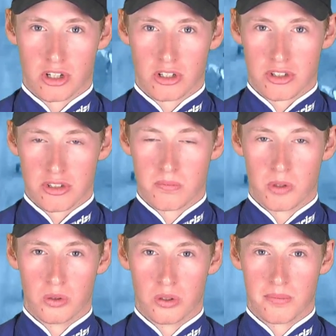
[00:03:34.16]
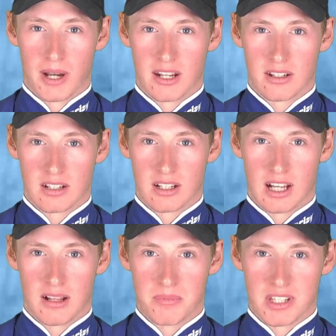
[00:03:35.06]
across the board, but
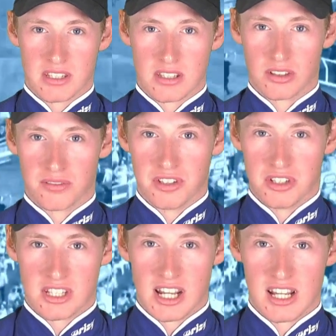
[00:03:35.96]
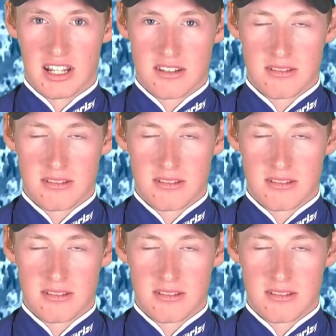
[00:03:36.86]
there's still a few standouts.